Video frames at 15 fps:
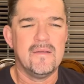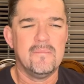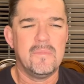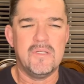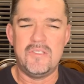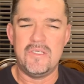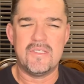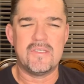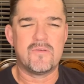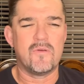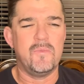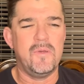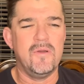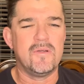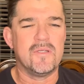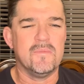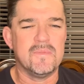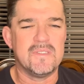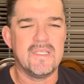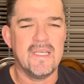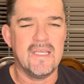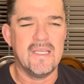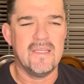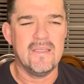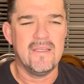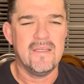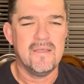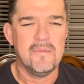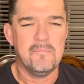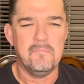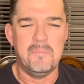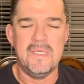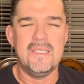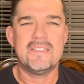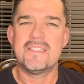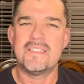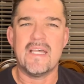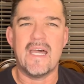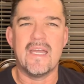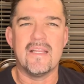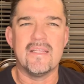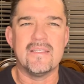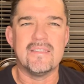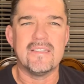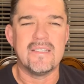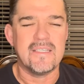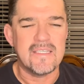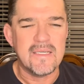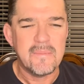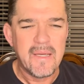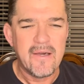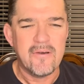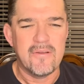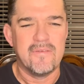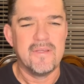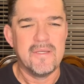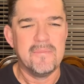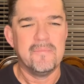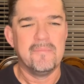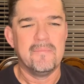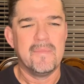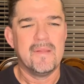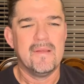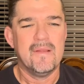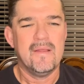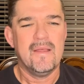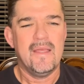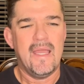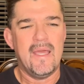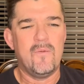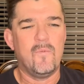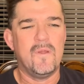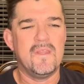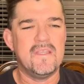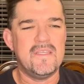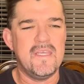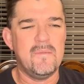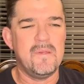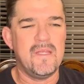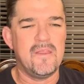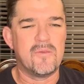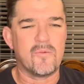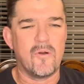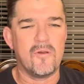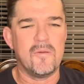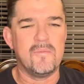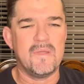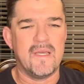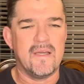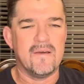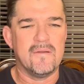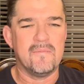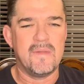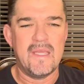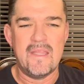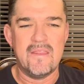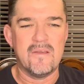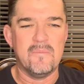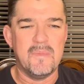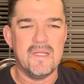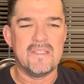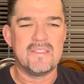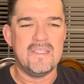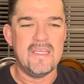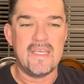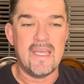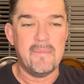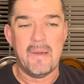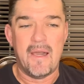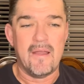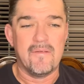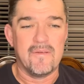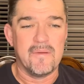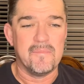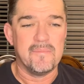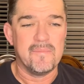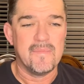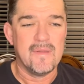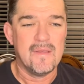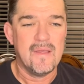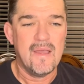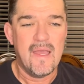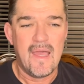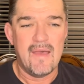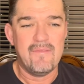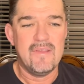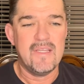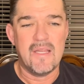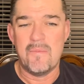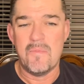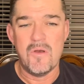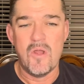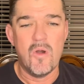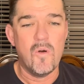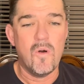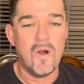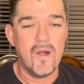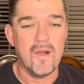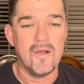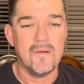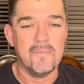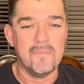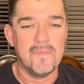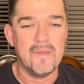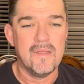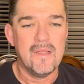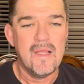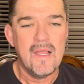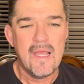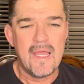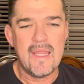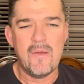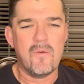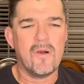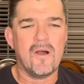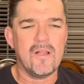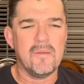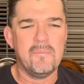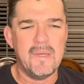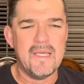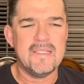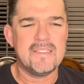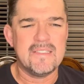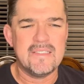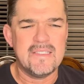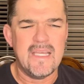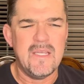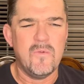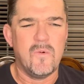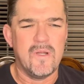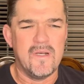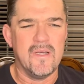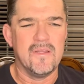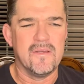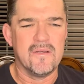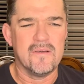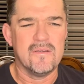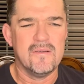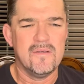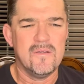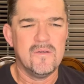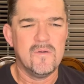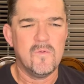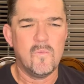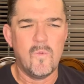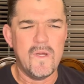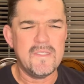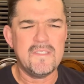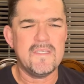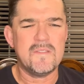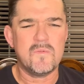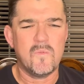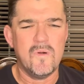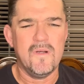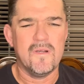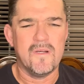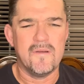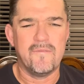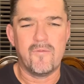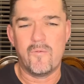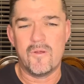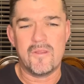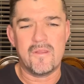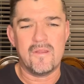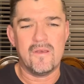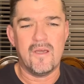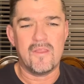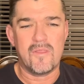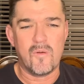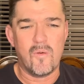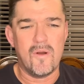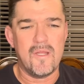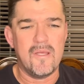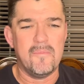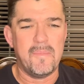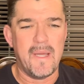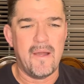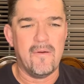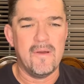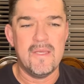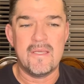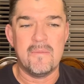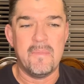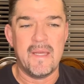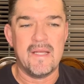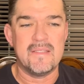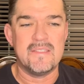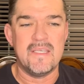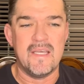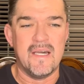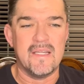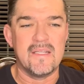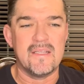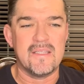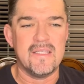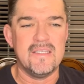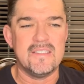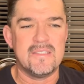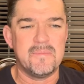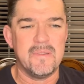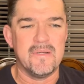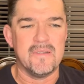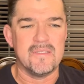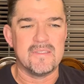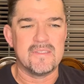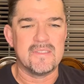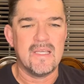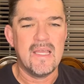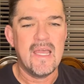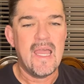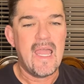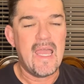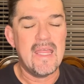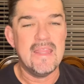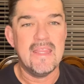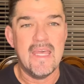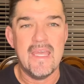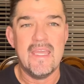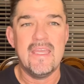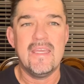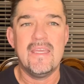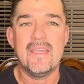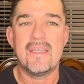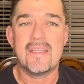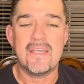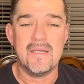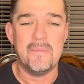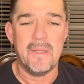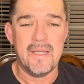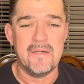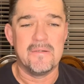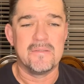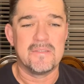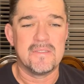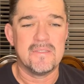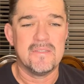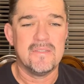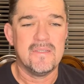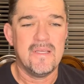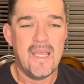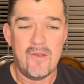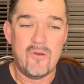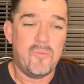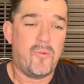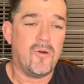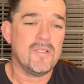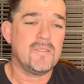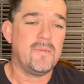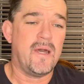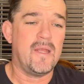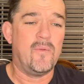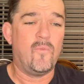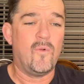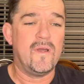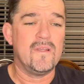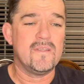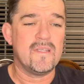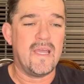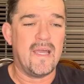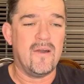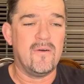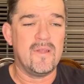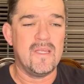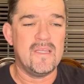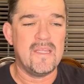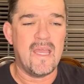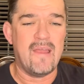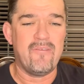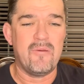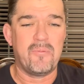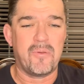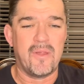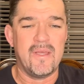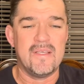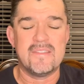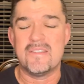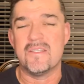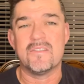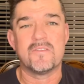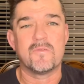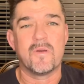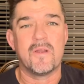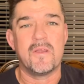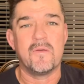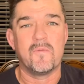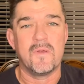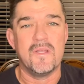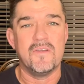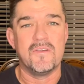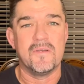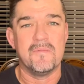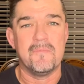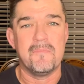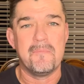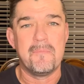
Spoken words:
But Jesus rebuked him, saying, 'Be silent and come out of him.' And when the demon had thrown him down in their midst, he came out of him, having done him no harm. And they were all amazed and said to one another, 'What is this word? For with authority and power he commands the unclean spirits, and they come out.' And reports about him went out into every place in the surrounding region."